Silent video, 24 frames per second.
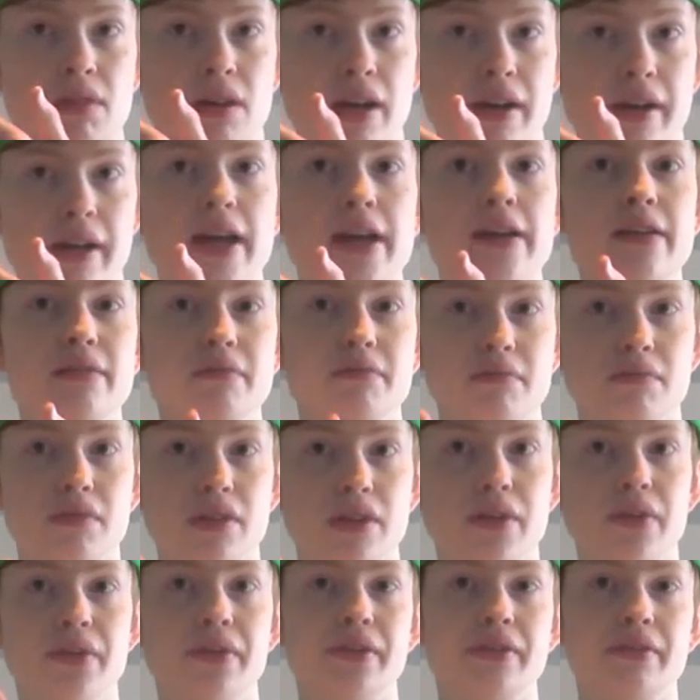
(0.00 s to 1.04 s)
Okay,
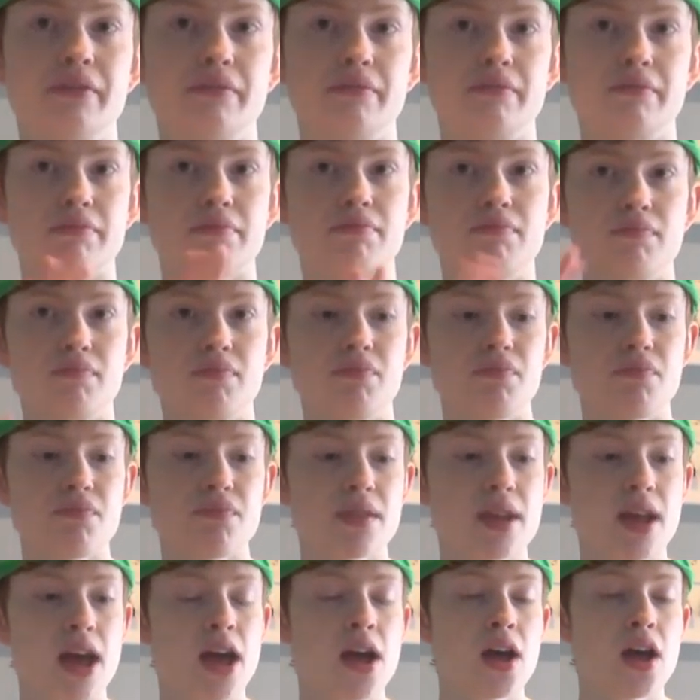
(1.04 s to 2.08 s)
good.
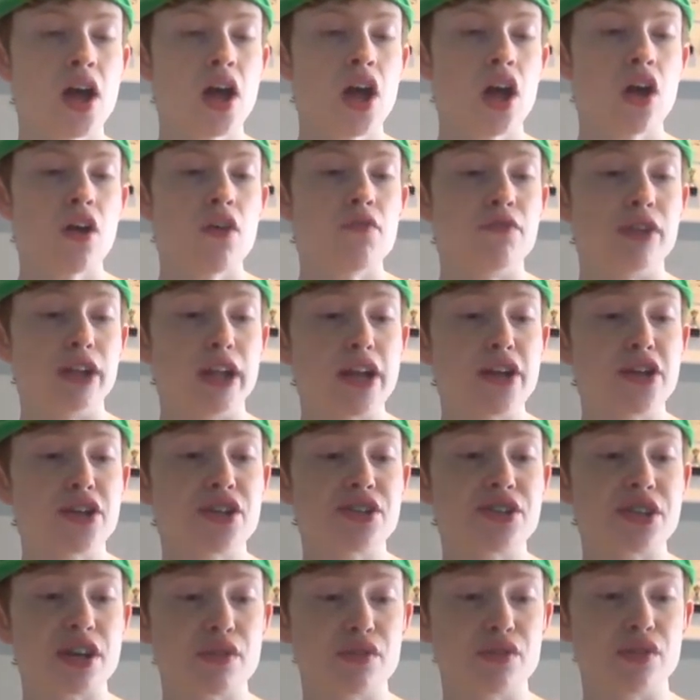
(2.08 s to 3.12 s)
The Legend
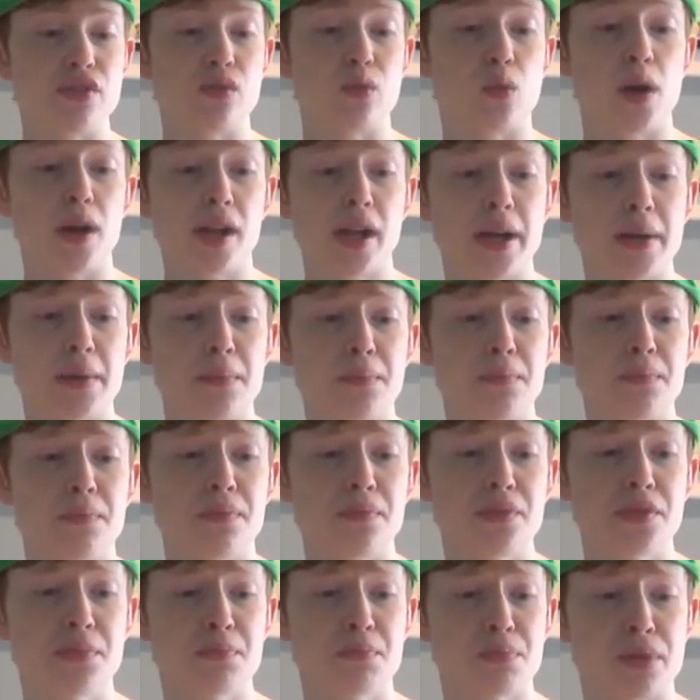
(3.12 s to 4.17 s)
of Zelda Twilight
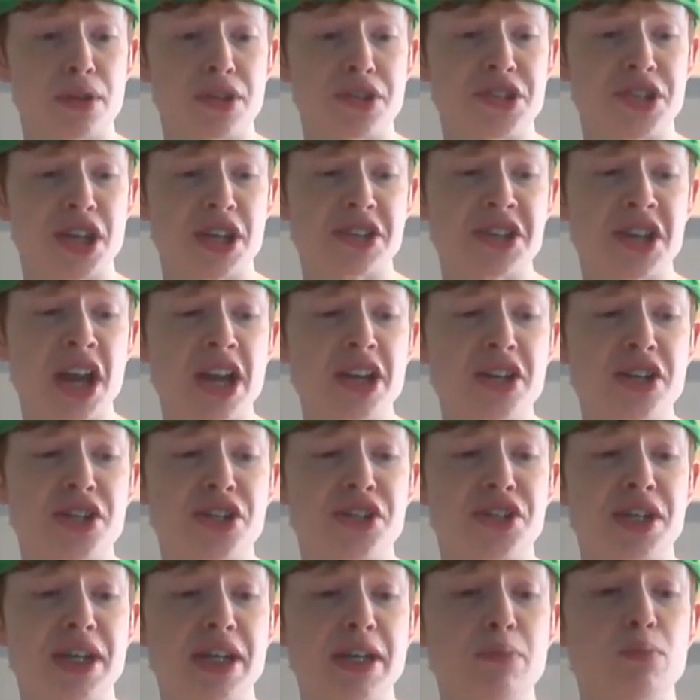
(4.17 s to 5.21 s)
Princess H
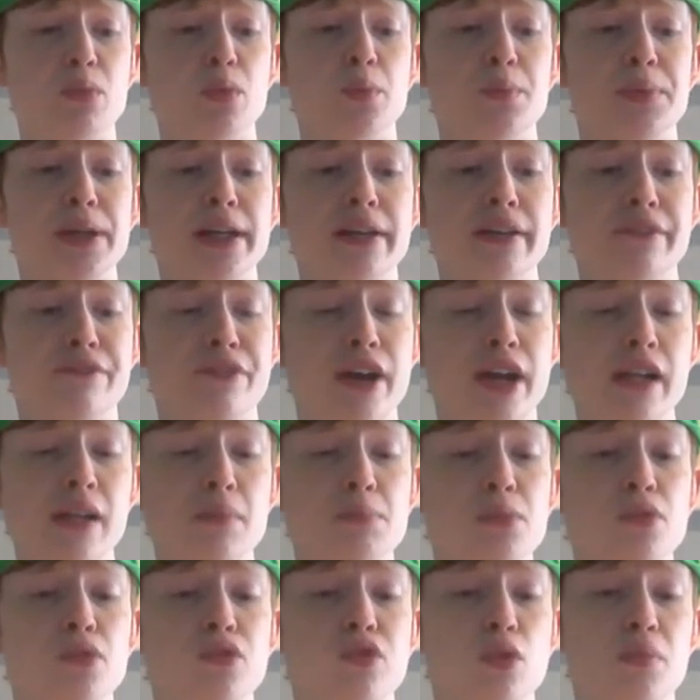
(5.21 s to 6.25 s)
D will be
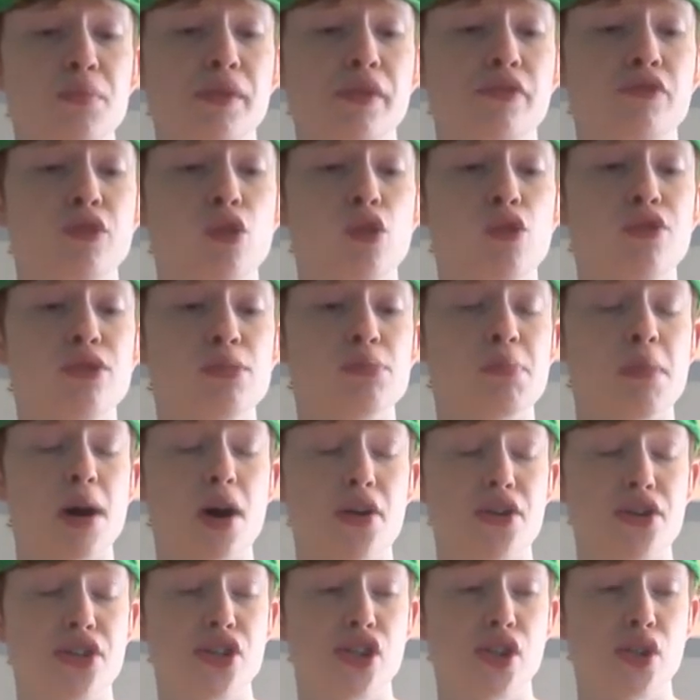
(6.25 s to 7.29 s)
available from the fourth of
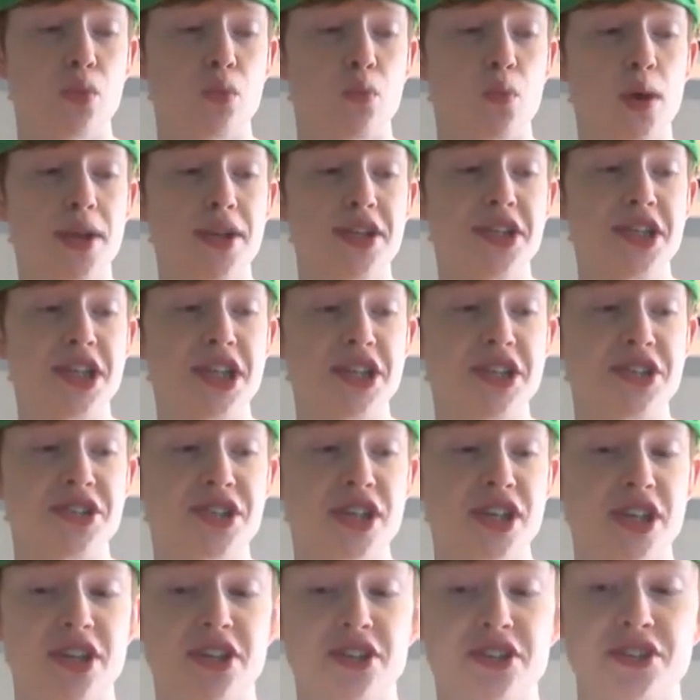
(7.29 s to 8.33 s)
March twenty
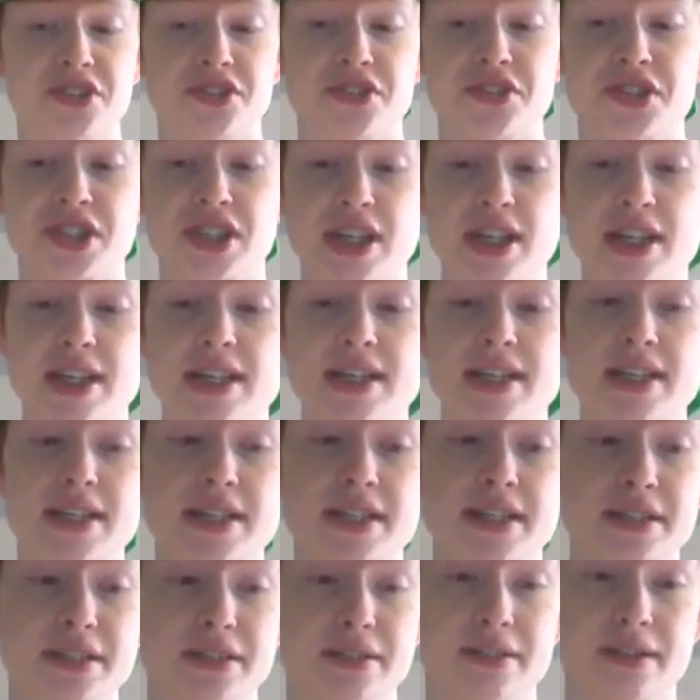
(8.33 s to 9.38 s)

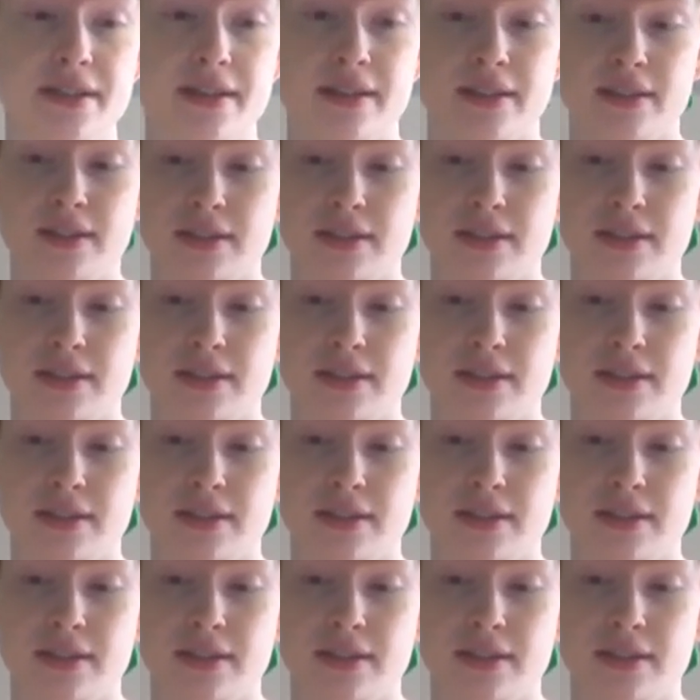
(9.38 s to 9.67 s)
sixteen.